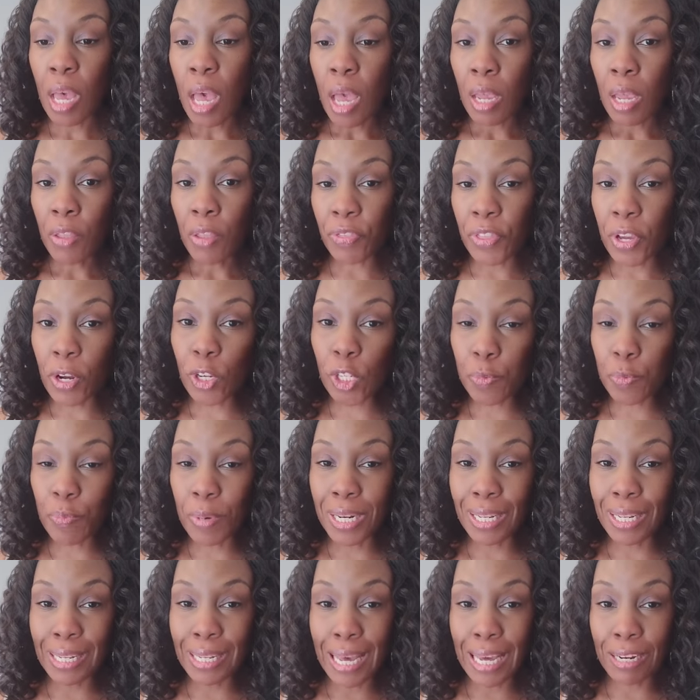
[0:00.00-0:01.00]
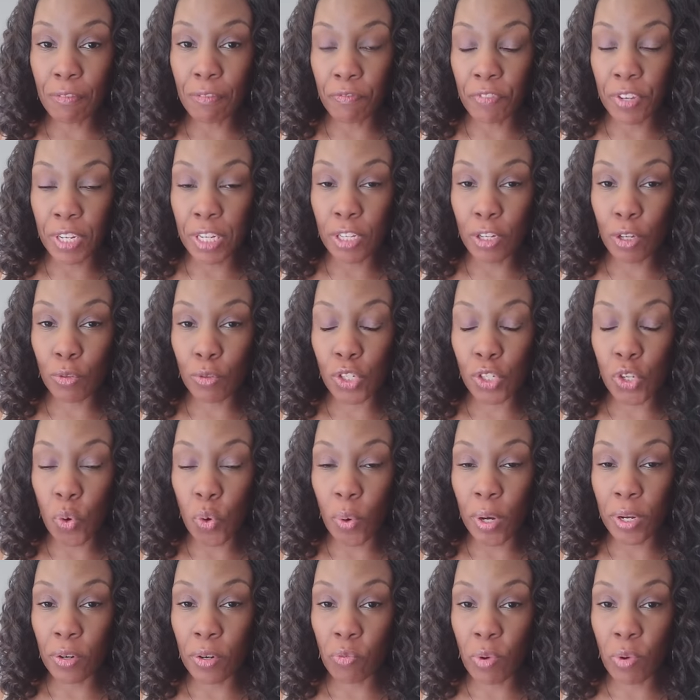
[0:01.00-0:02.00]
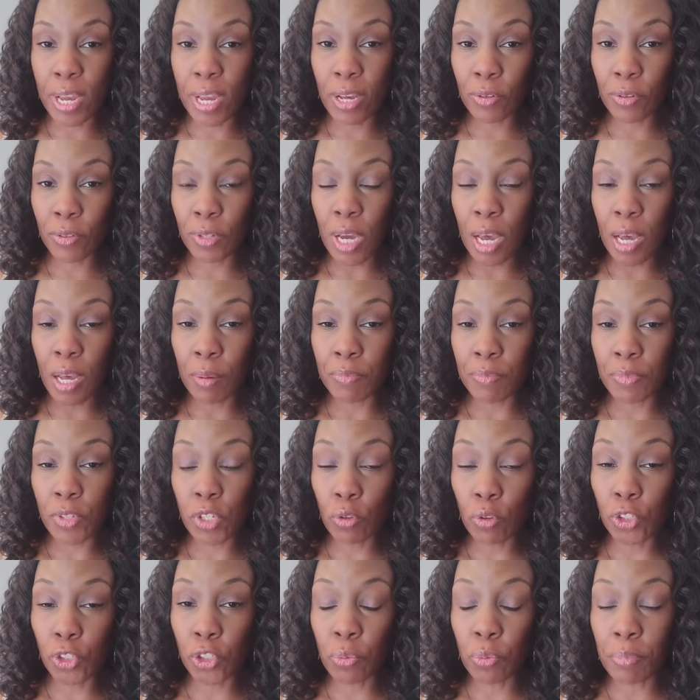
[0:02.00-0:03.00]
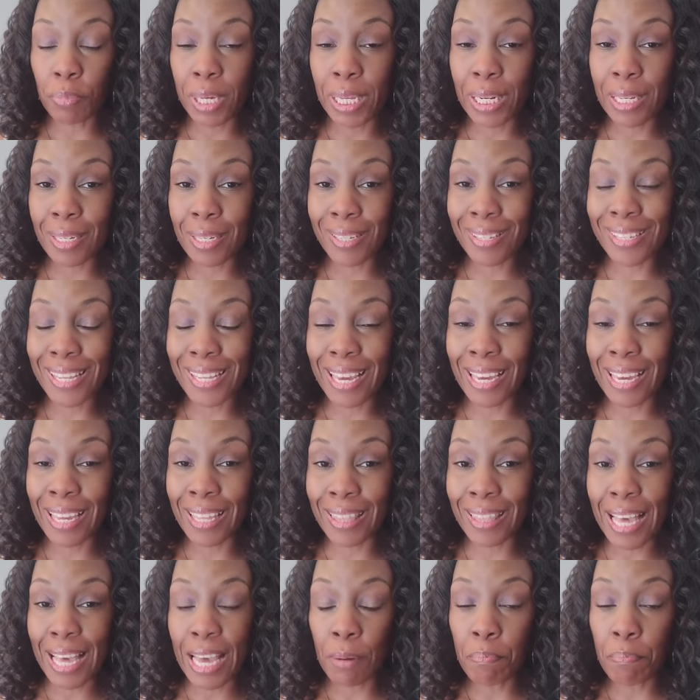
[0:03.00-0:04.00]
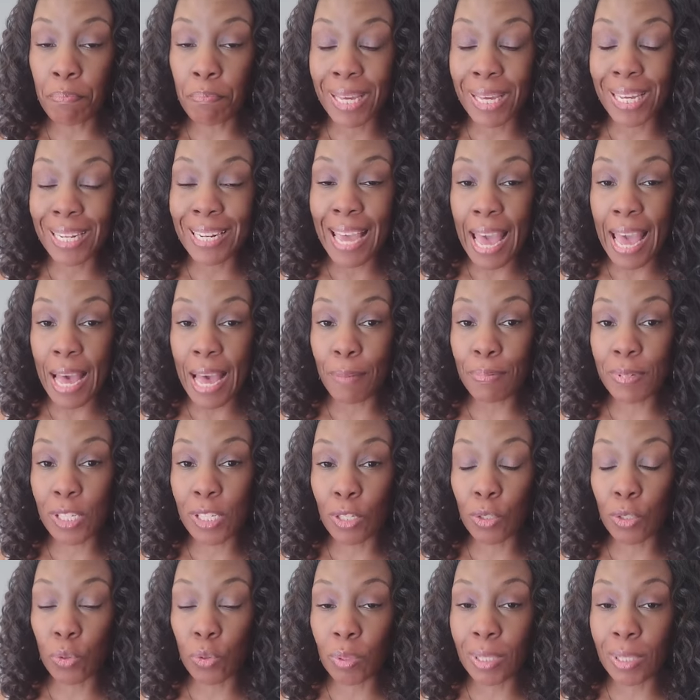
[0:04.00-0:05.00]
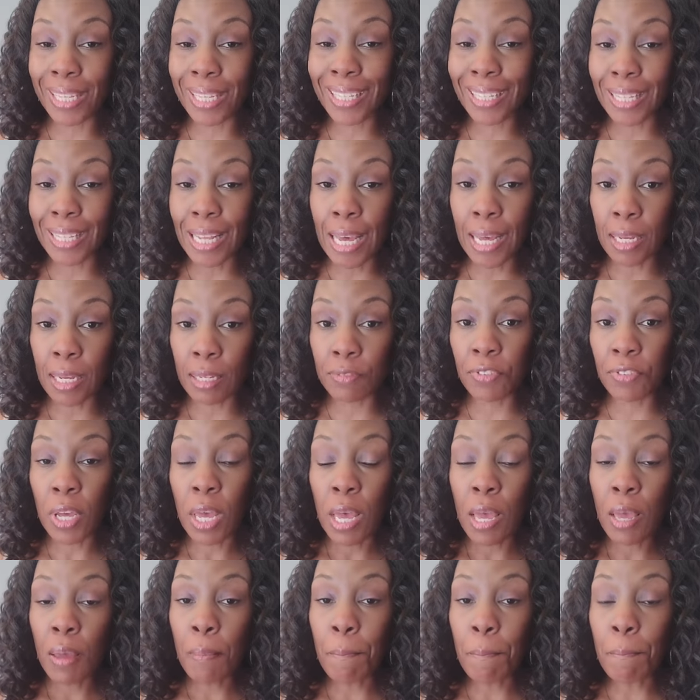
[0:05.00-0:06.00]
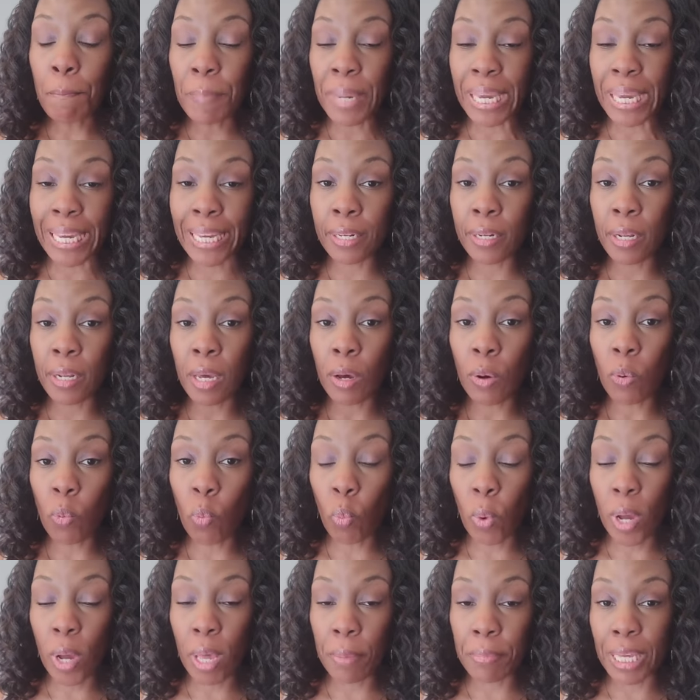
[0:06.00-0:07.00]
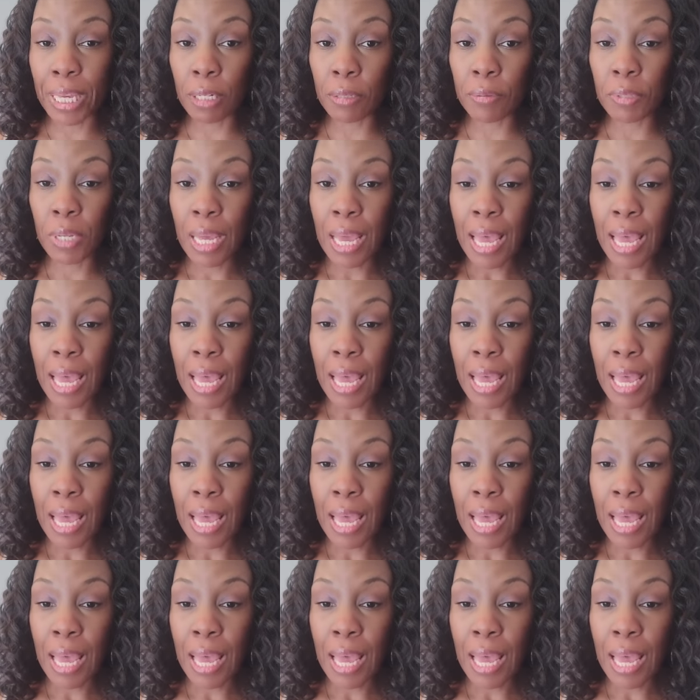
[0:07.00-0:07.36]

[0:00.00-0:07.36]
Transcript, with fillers: There's been a lot of videos going around um, social media saying that men absolutely love mean women.